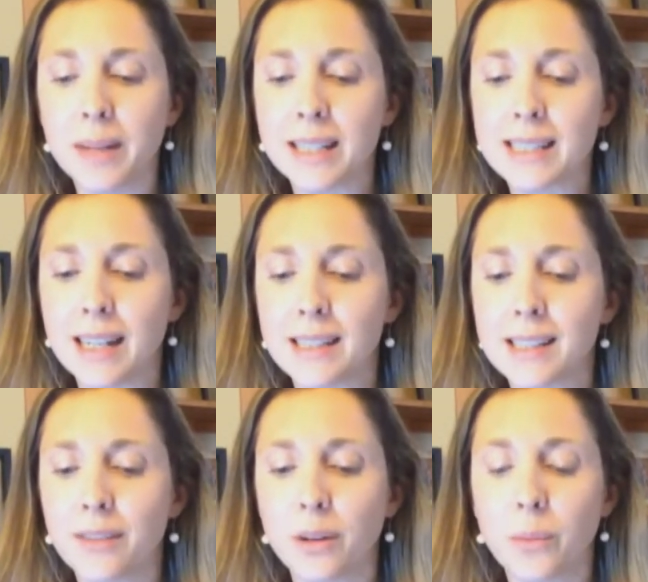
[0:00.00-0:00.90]
make sense
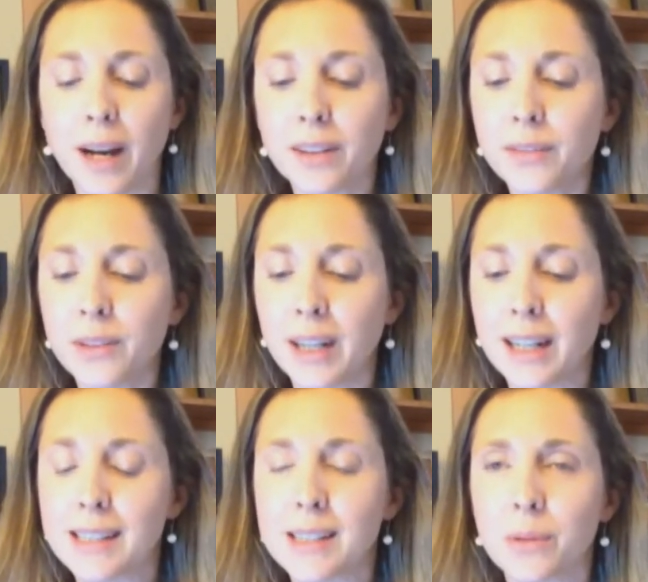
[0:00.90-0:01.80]
of a wild few
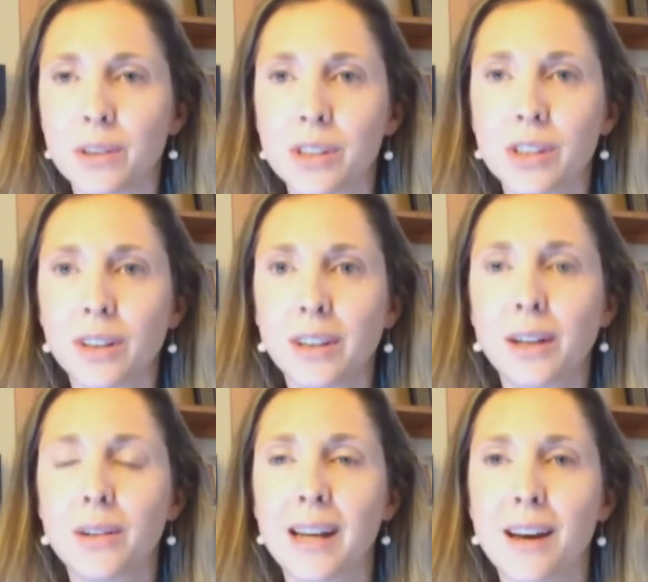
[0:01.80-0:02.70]
days that will surely
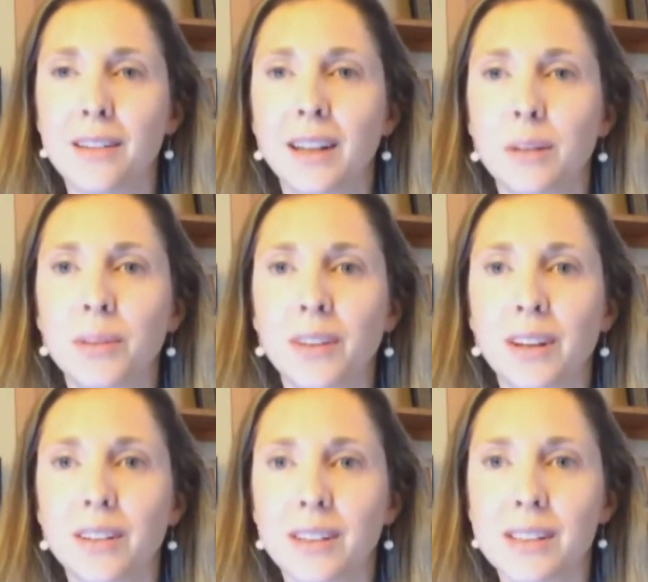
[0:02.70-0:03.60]
go down in
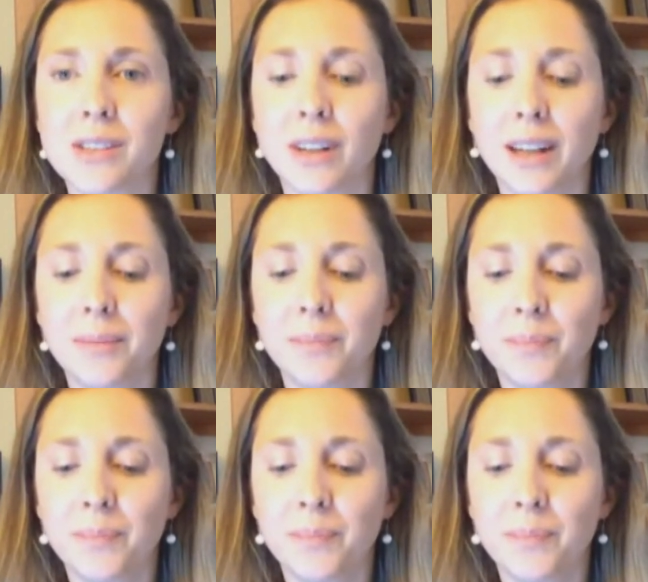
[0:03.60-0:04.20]
political history.